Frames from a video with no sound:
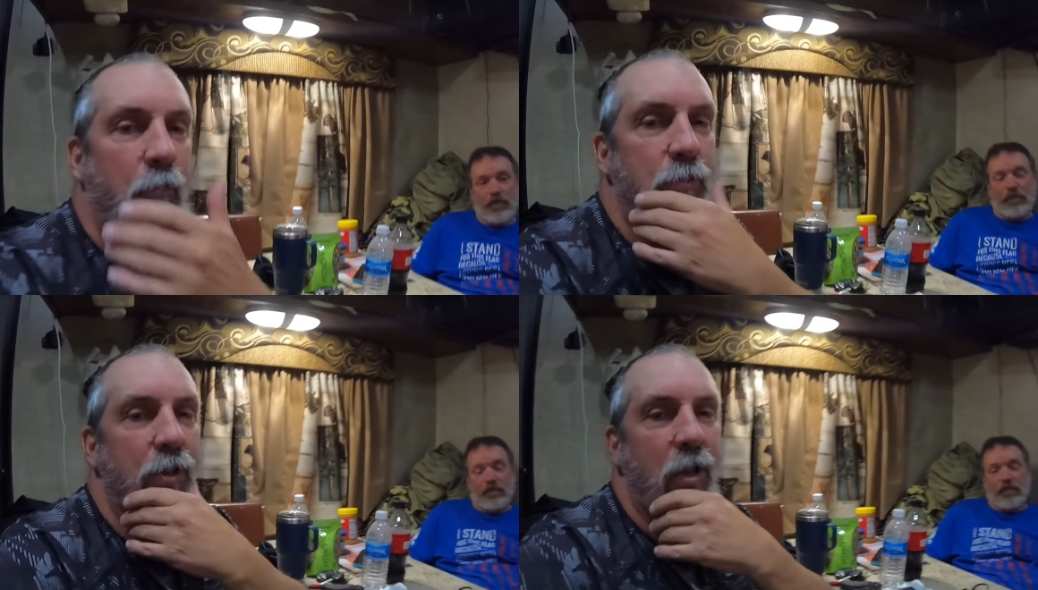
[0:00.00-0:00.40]

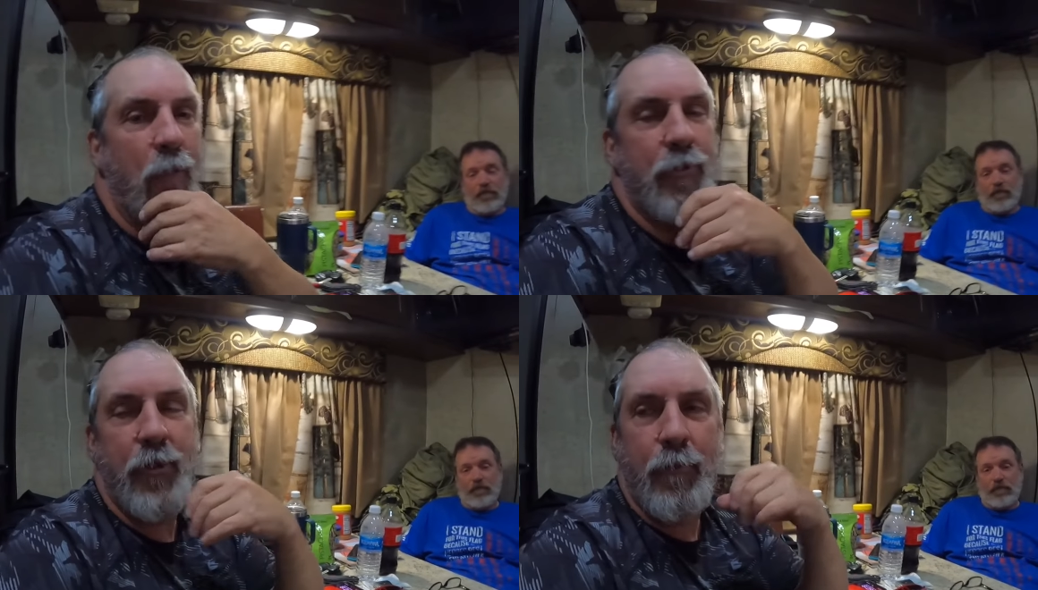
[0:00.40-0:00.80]
Speaker 1: when you're
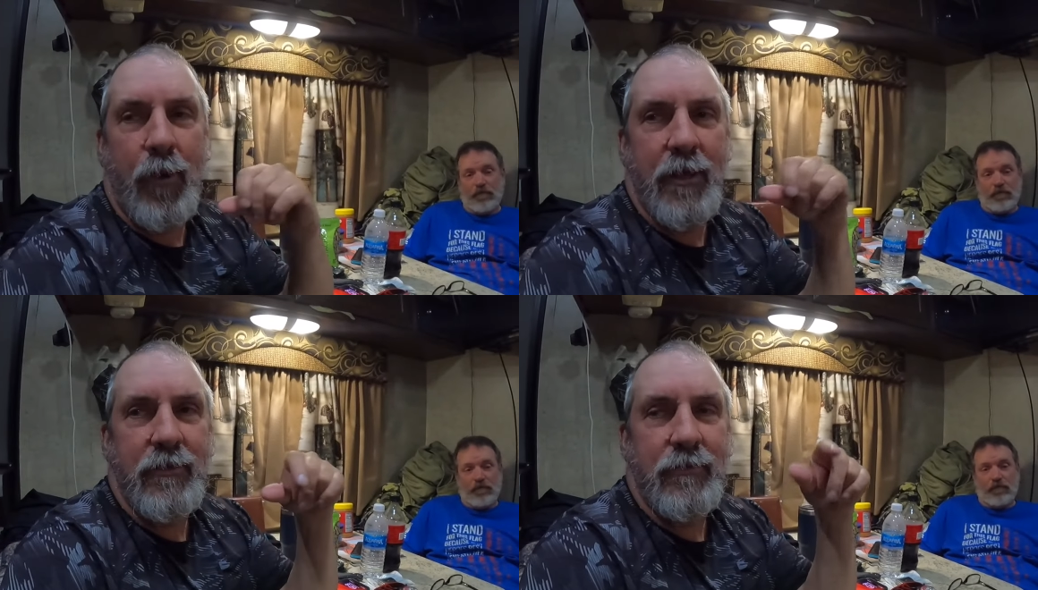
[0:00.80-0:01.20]
coming to a
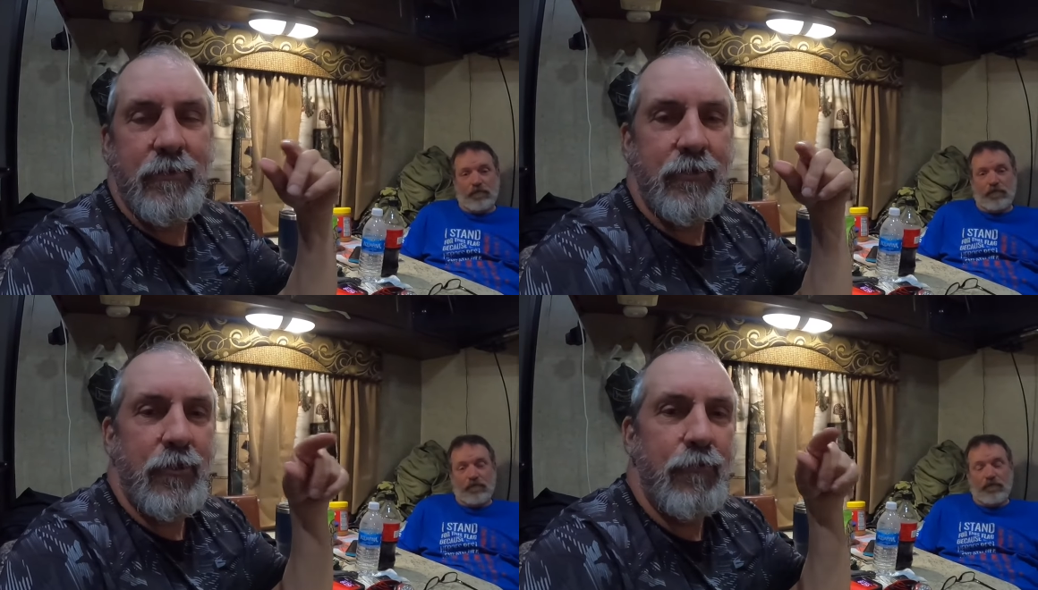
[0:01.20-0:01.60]
place
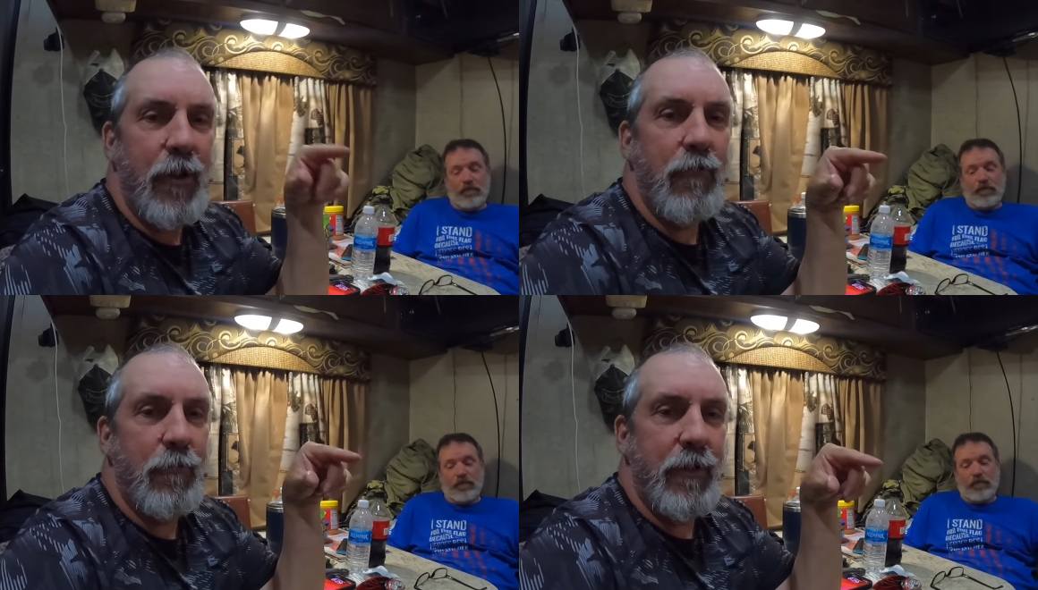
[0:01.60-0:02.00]
that you've
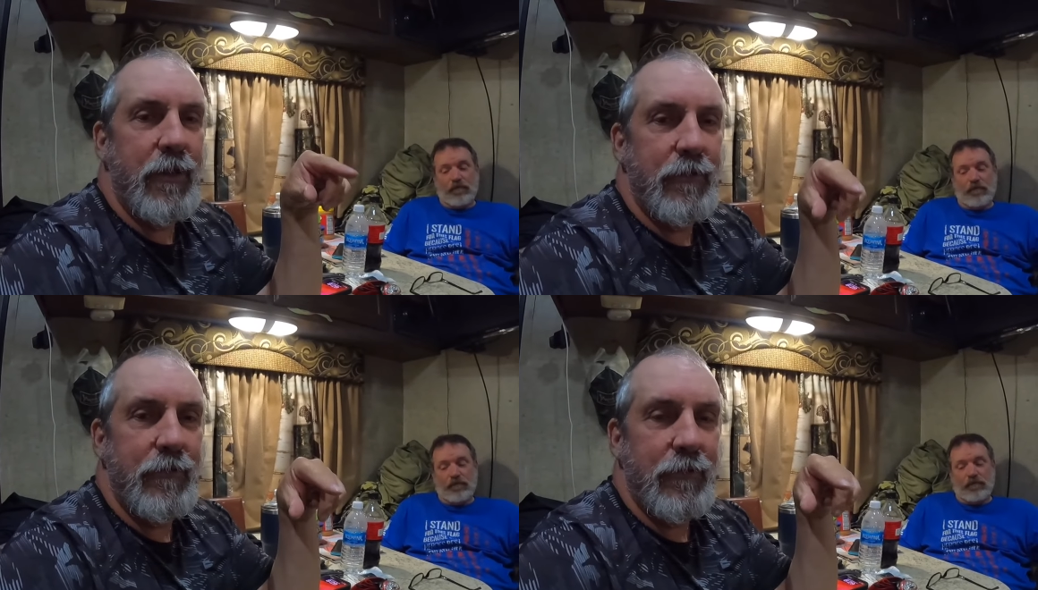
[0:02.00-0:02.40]
never
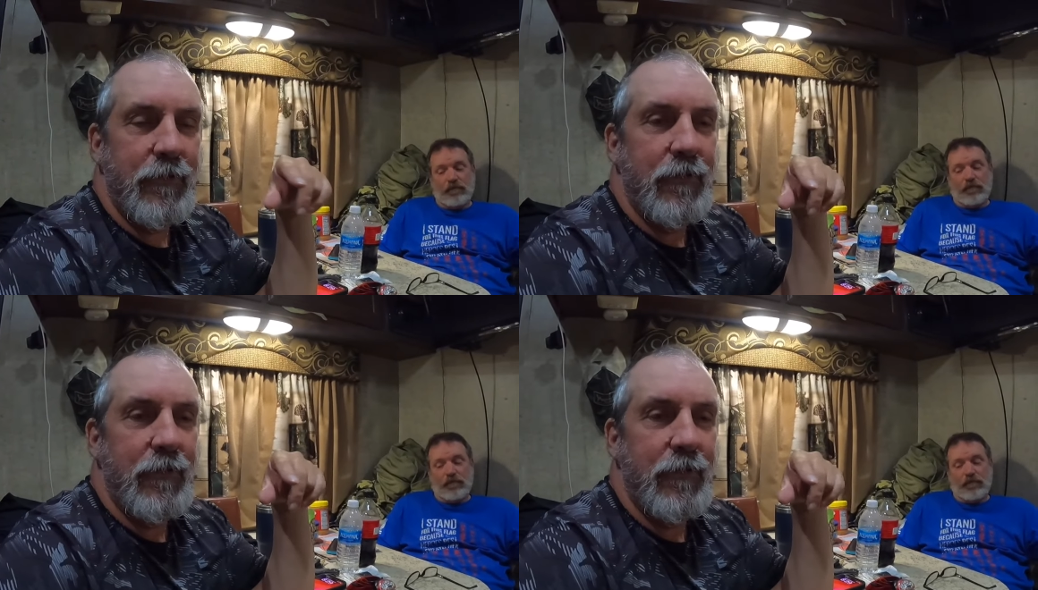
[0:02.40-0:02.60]
been,